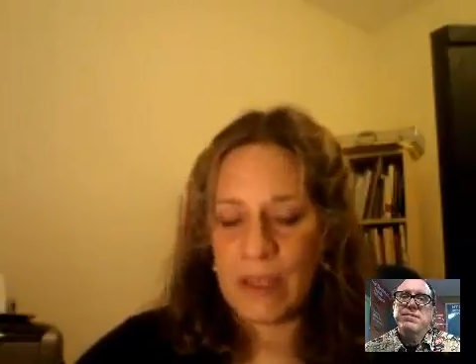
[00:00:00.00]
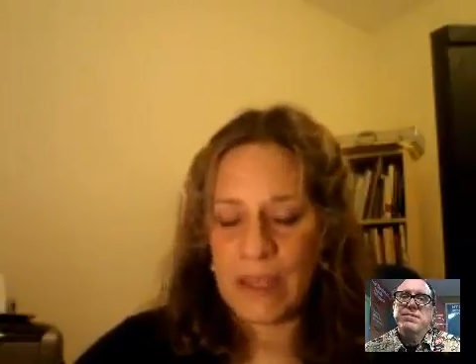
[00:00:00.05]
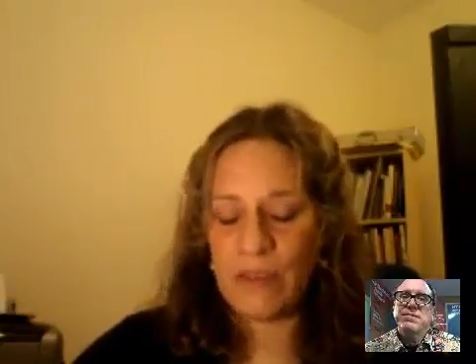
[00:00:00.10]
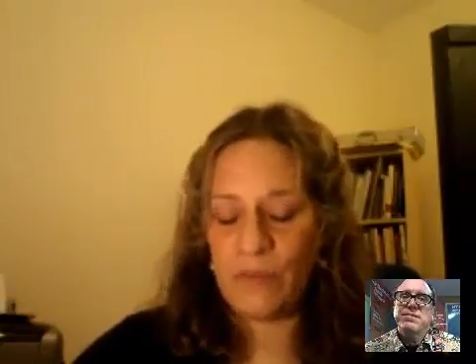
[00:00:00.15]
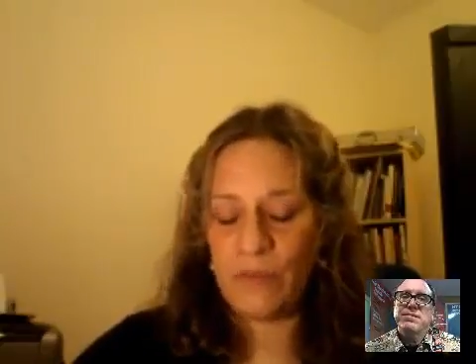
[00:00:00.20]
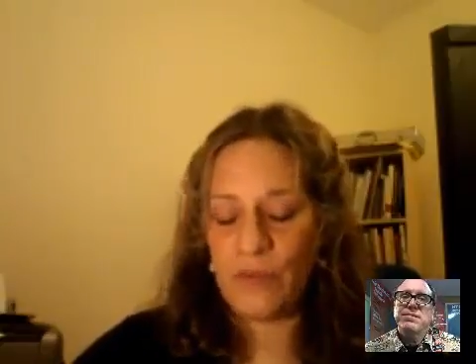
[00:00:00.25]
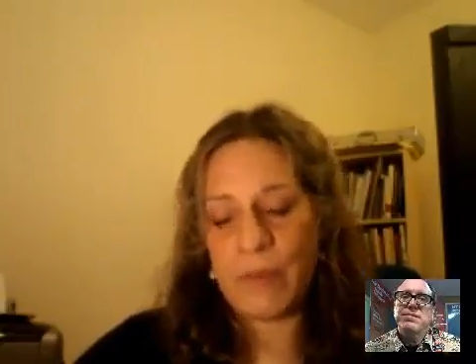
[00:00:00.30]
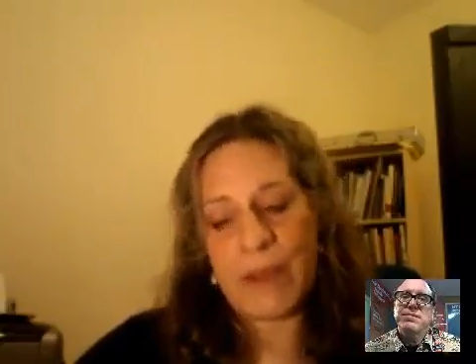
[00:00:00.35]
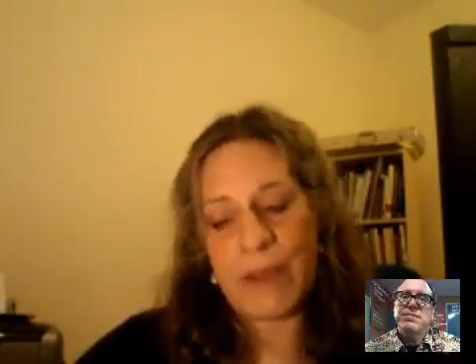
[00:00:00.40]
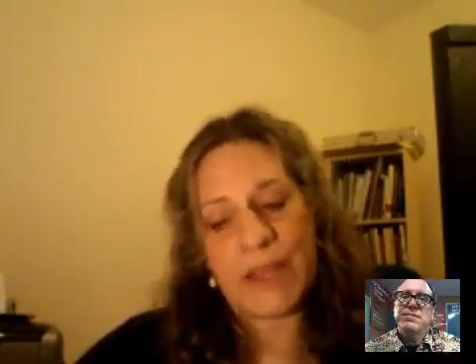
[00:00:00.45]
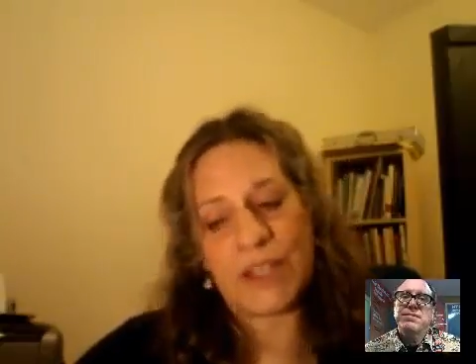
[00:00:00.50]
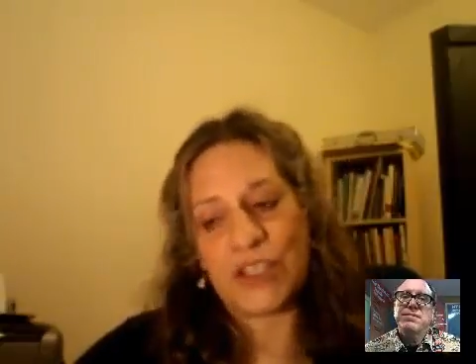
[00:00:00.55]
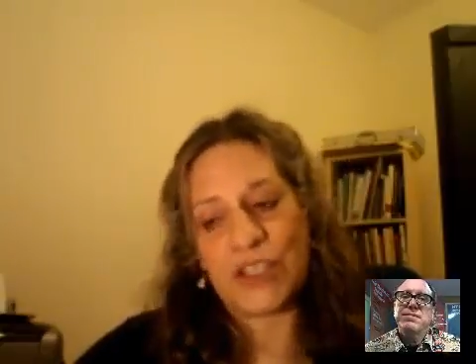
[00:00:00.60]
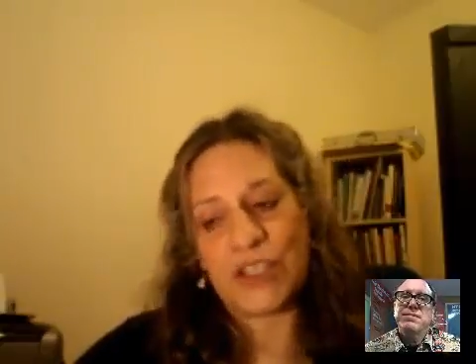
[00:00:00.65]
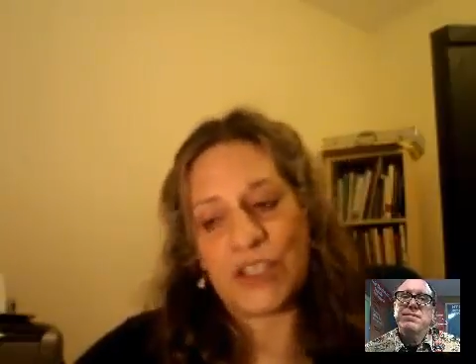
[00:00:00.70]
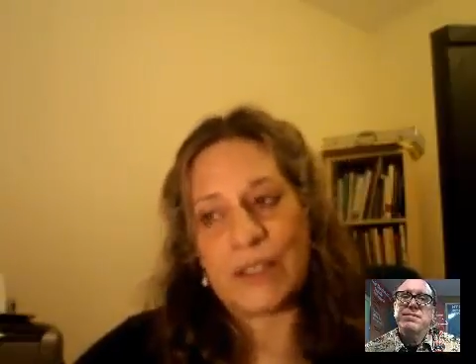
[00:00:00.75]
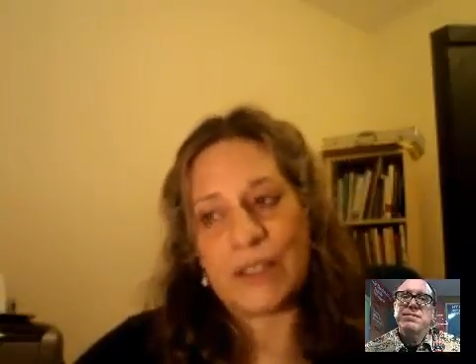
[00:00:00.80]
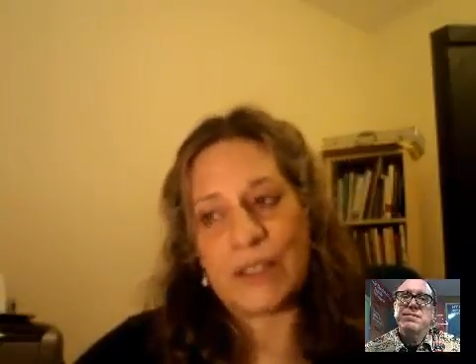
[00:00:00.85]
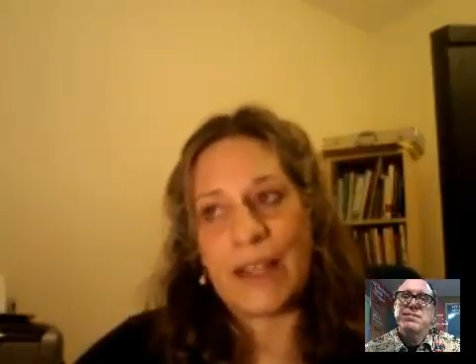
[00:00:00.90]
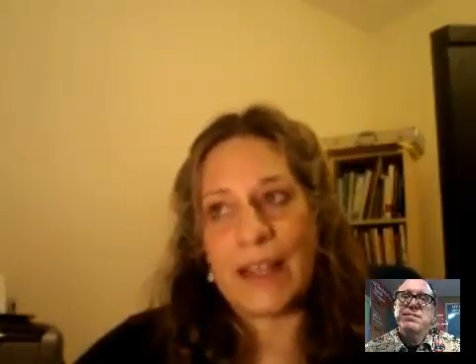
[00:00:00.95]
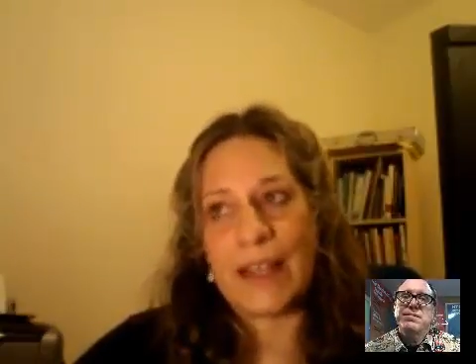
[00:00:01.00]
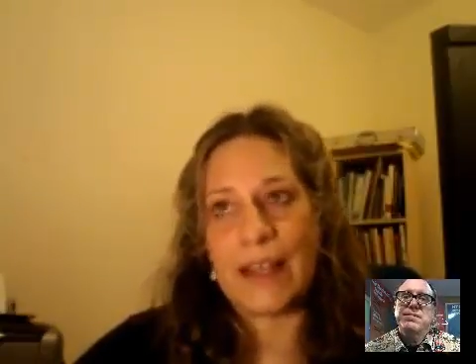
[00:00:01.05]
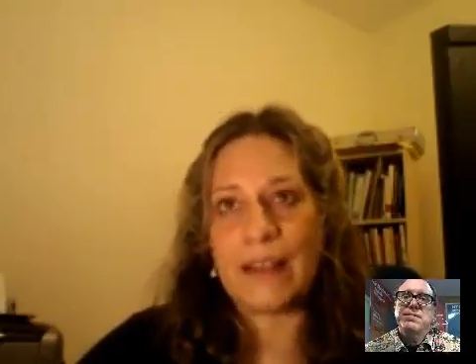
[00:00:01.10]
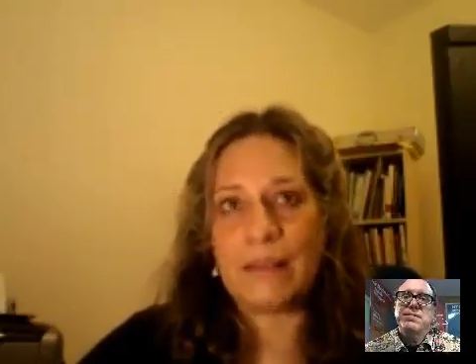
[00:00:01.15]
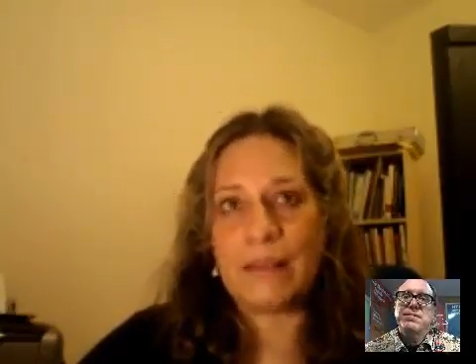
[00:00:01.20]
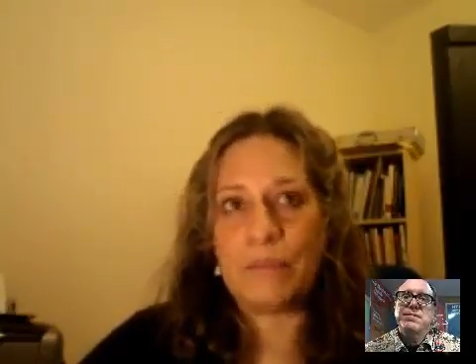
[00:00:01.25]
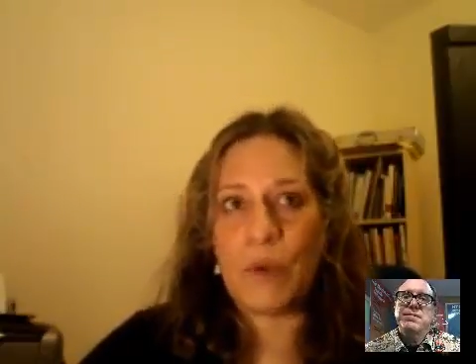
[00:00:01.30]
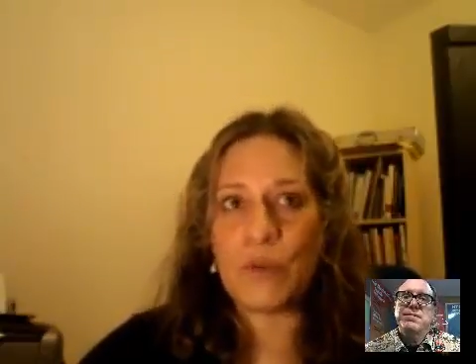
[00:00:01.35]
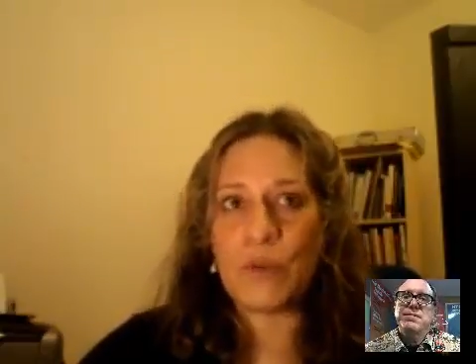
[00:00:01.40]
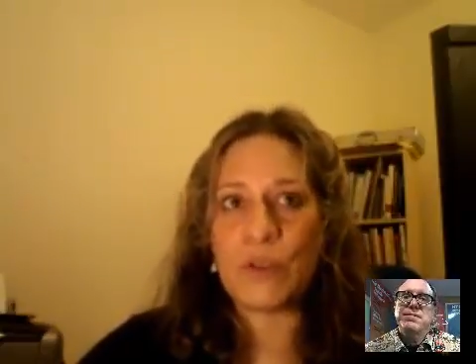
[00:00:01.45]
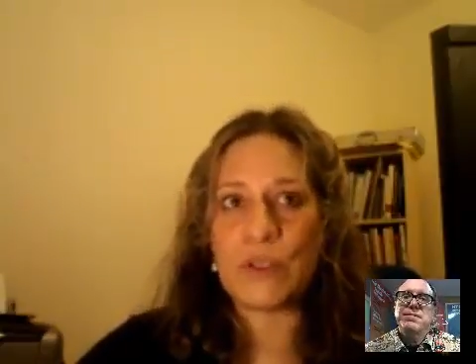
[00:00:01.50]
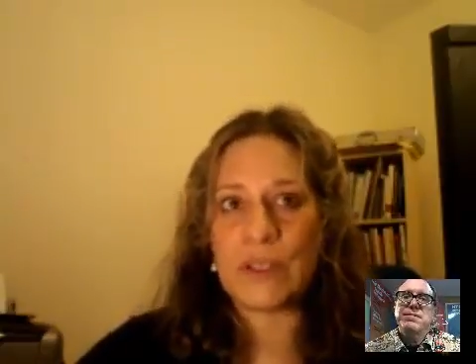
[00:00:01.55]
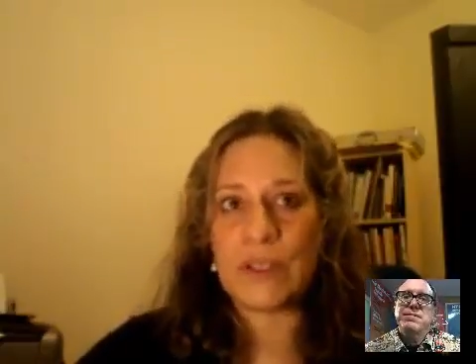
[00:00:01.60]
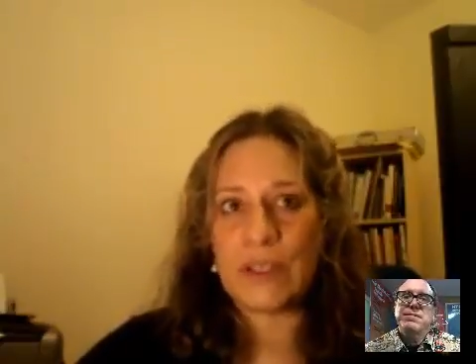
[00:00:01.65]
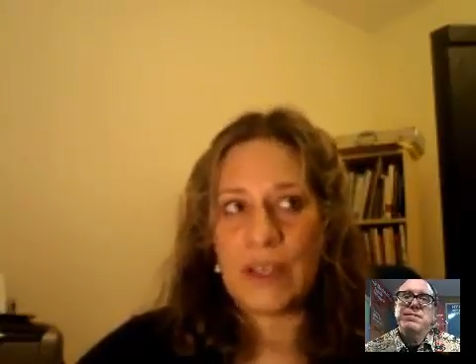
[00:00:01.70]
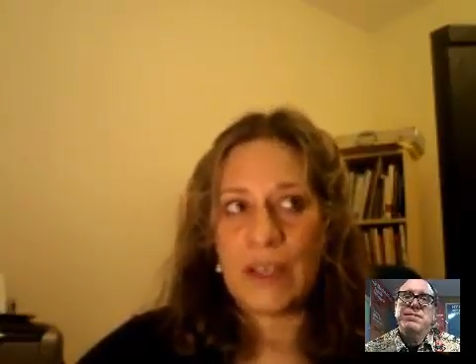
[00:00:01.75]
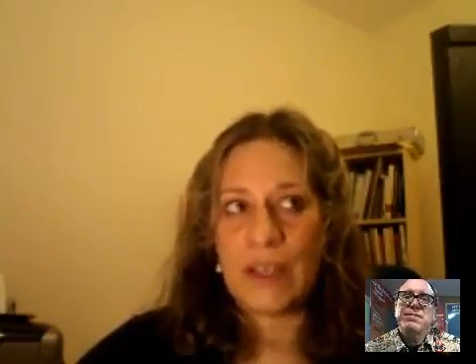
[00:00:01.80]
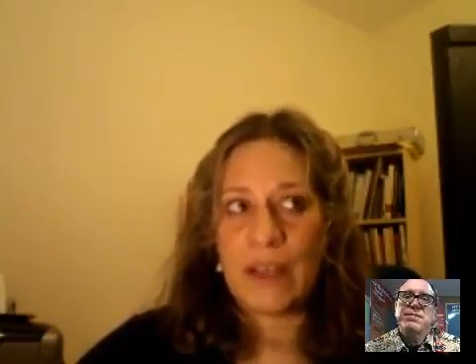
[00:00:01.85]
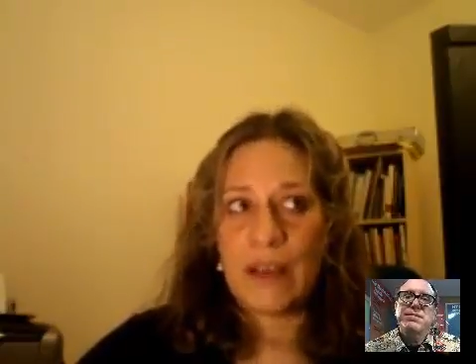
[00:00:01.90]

information, and most